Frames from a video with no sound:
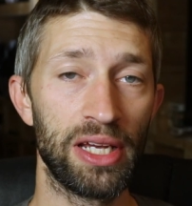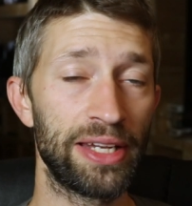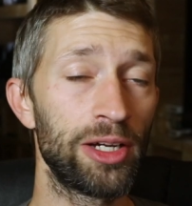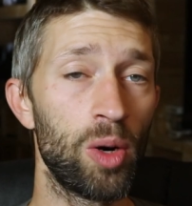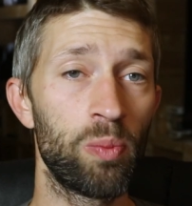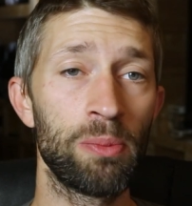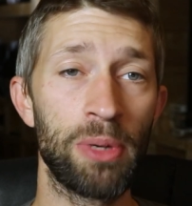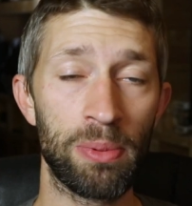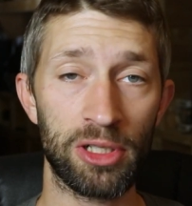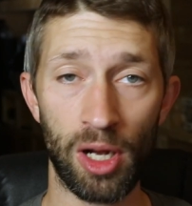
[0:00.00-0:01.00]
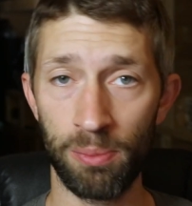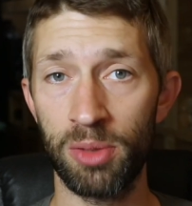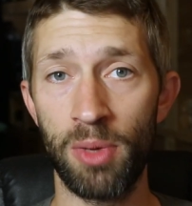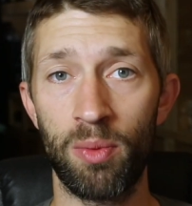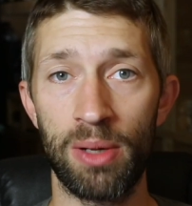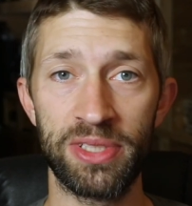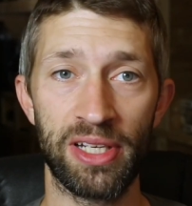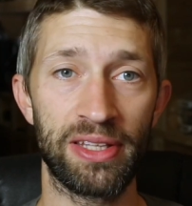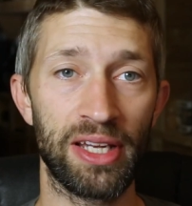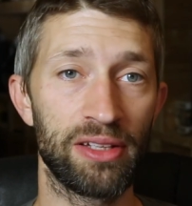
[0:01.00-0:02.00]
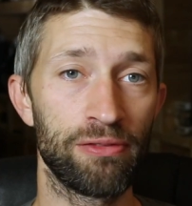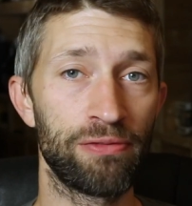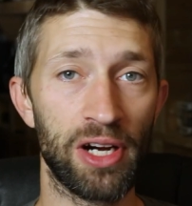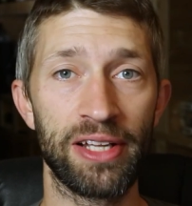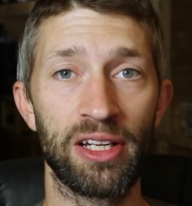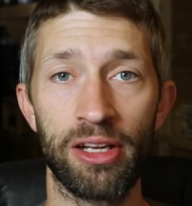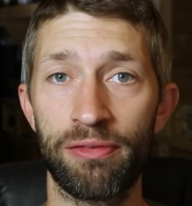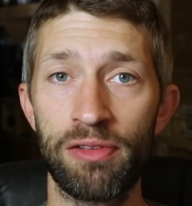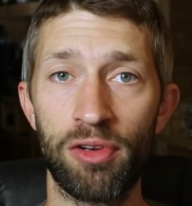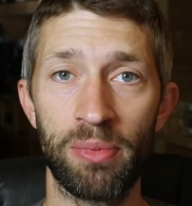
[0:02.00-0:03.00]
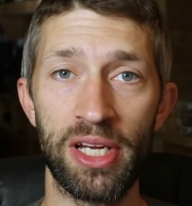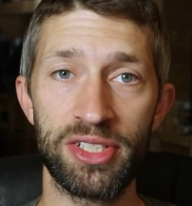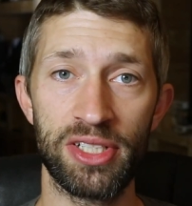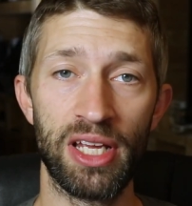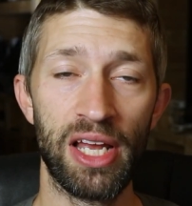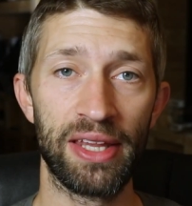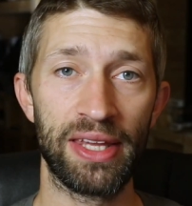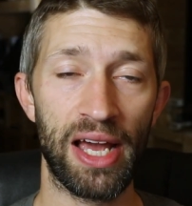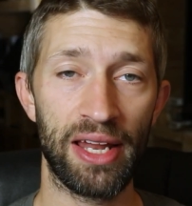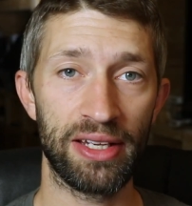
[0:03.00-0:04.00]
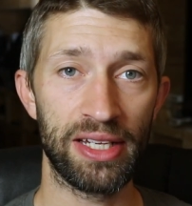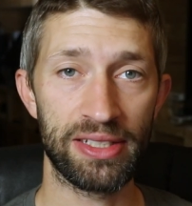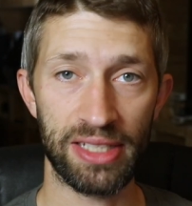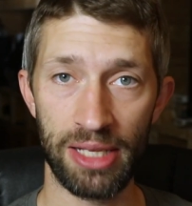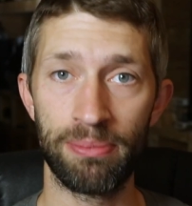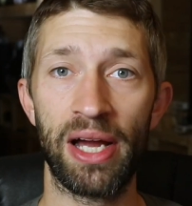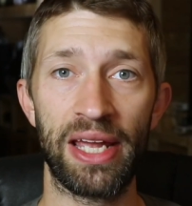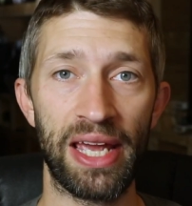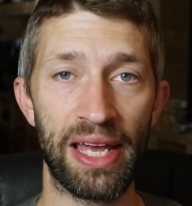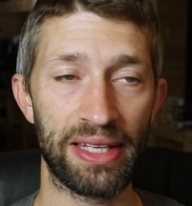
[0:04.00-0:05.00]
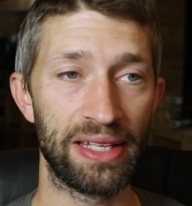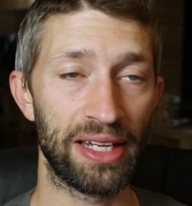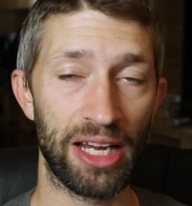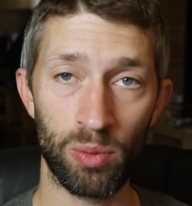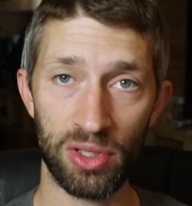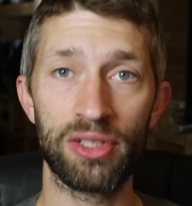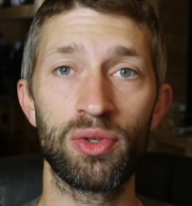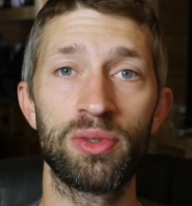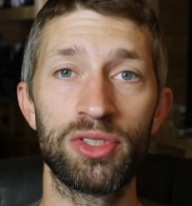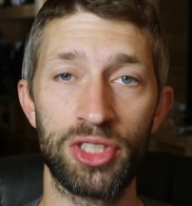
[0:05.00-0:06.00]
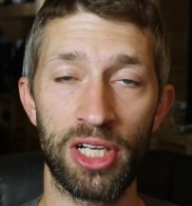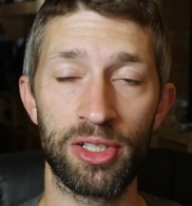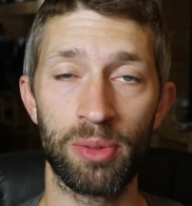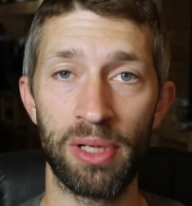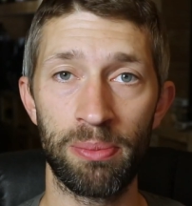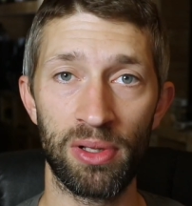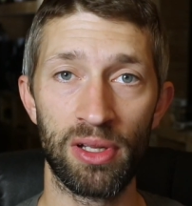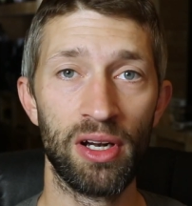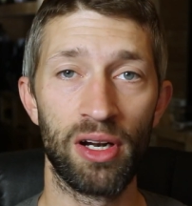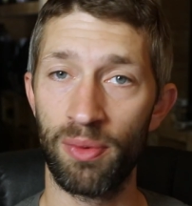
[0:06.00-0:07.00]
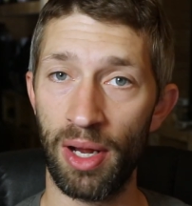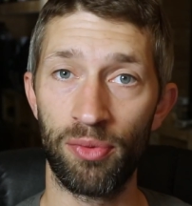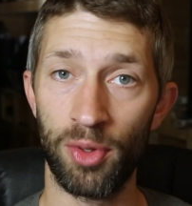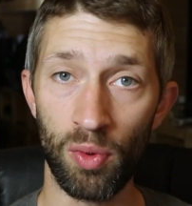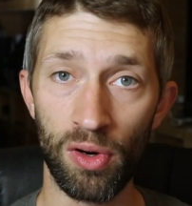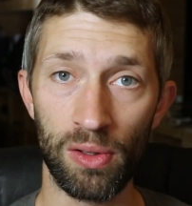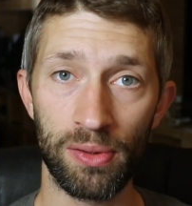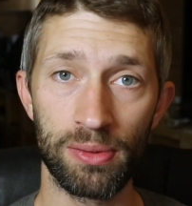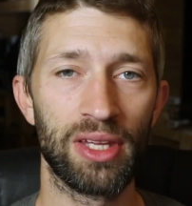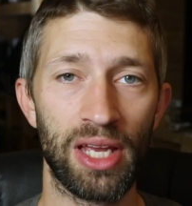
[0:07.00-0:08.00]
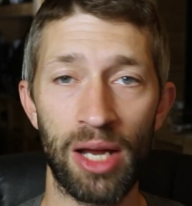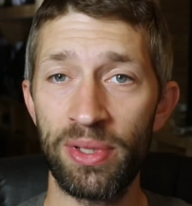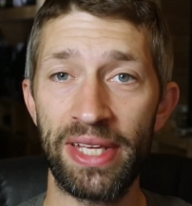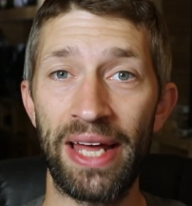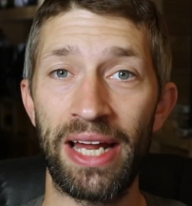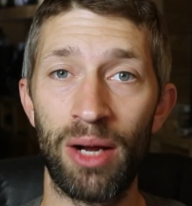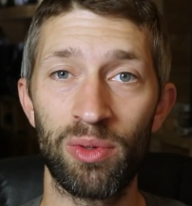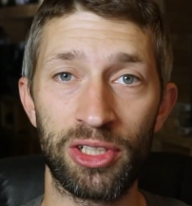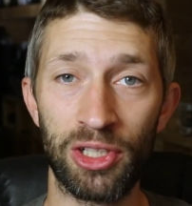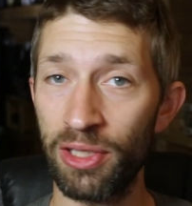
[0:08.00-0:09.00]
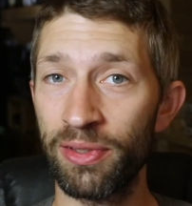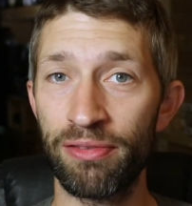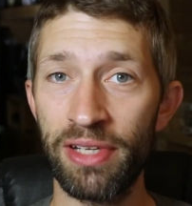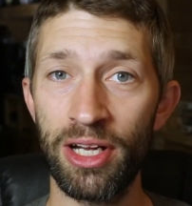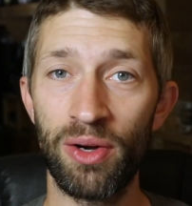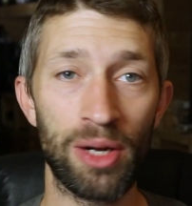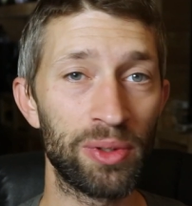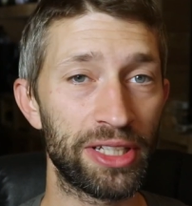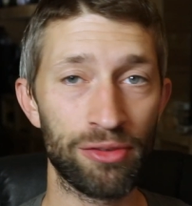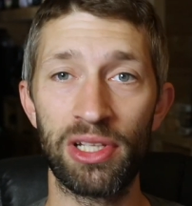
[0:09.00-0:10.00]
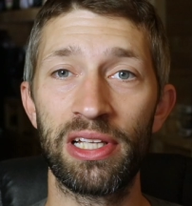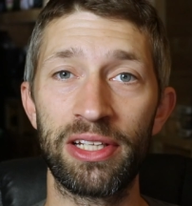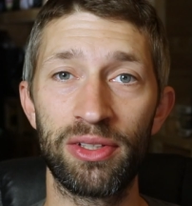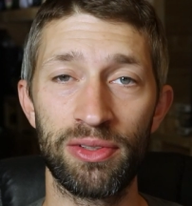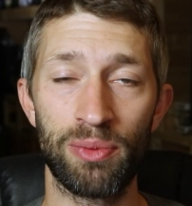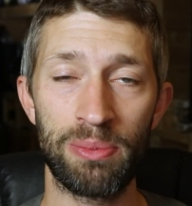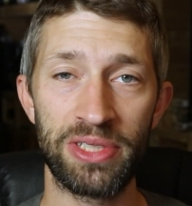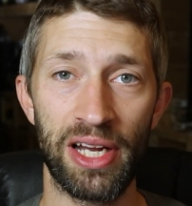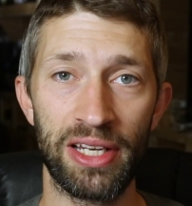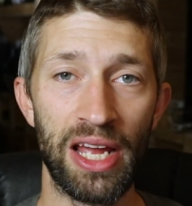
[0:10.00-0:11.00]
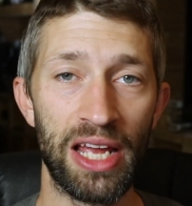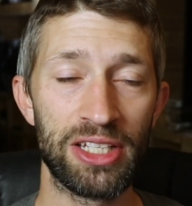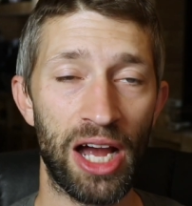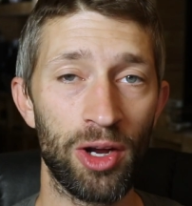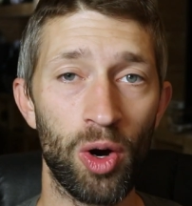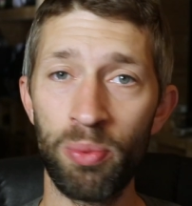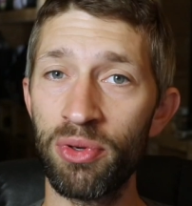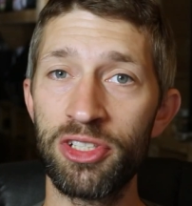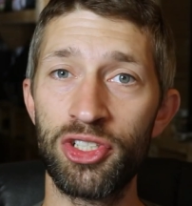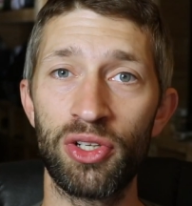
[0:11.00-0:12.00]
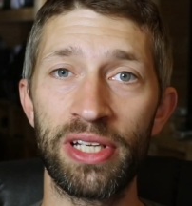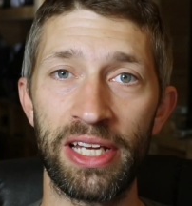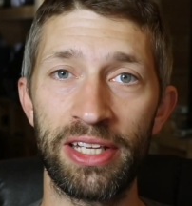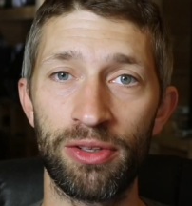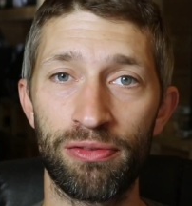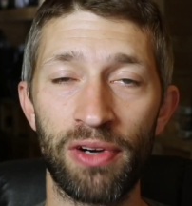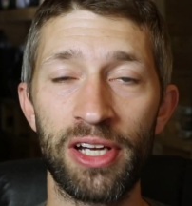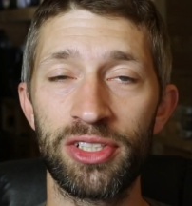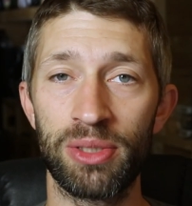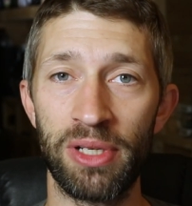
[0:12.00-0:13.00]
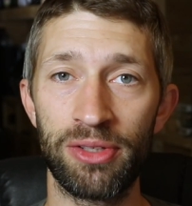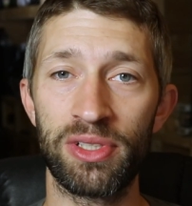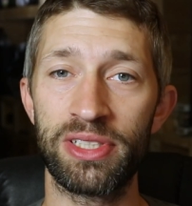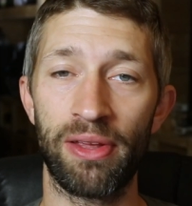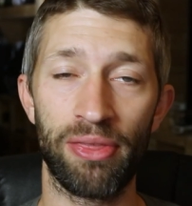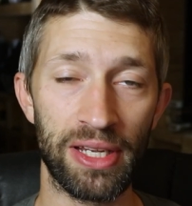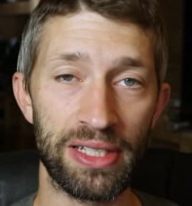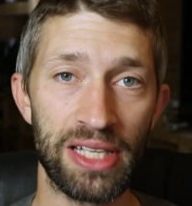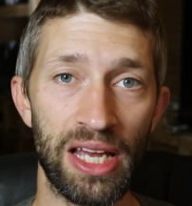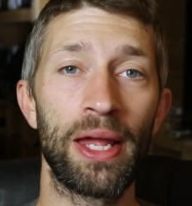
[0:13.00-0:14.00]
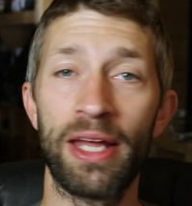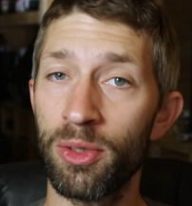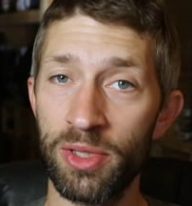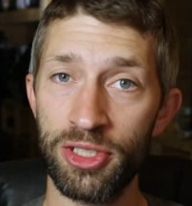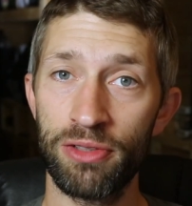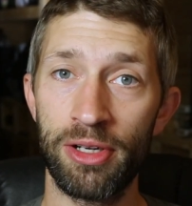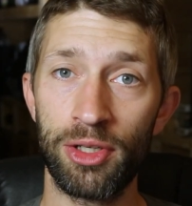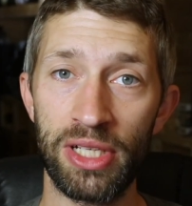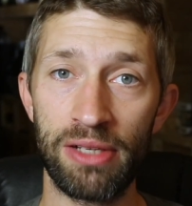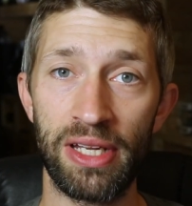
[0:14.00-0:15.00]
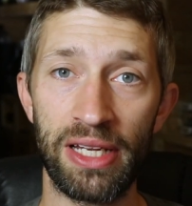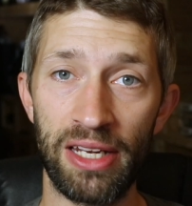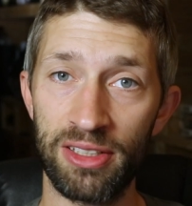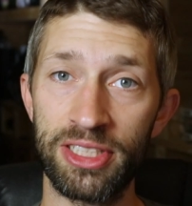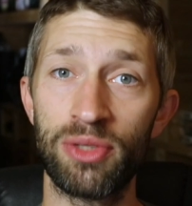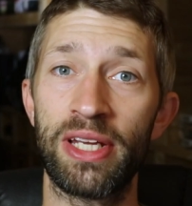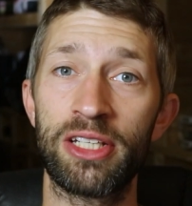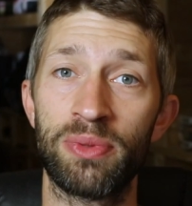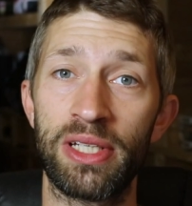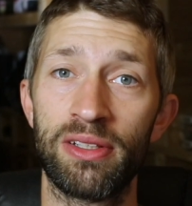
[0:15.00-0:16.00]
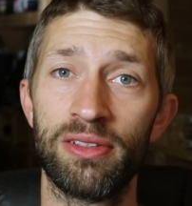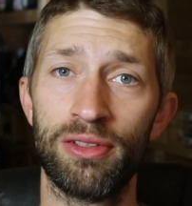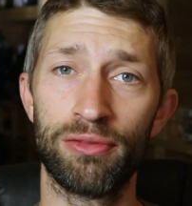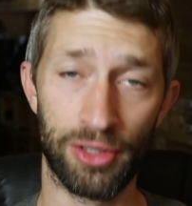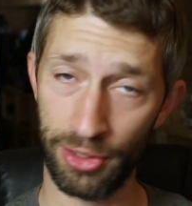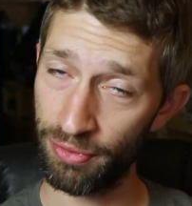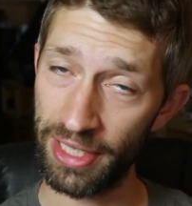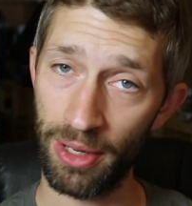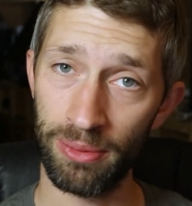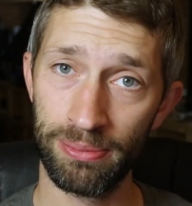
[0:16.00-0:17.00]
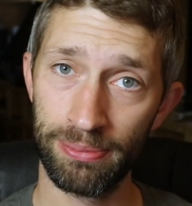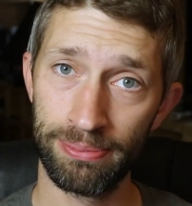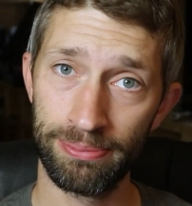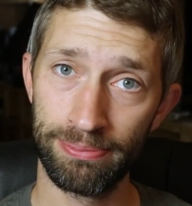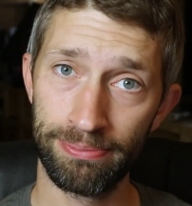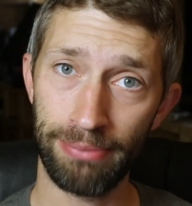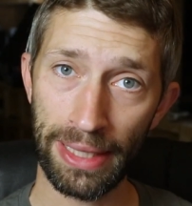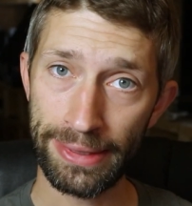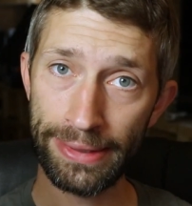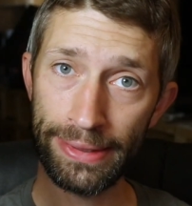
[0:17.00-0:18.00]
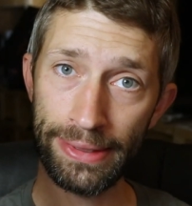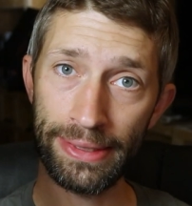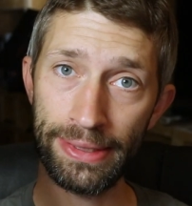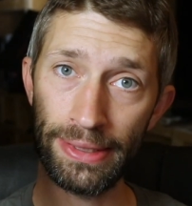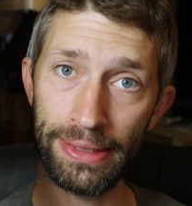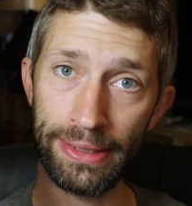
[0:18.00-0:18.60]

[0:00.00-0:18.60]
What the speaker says: And I hope when people come to my website, they can find a lot of information that is in my head and that I wanted to share to people around the world. And with that, I will conclude the video. I will give you the link to the website. I hope you enjoy and you find some interesting things. And I wish you a very good evening, and I'll see you next week for a new video. Bye!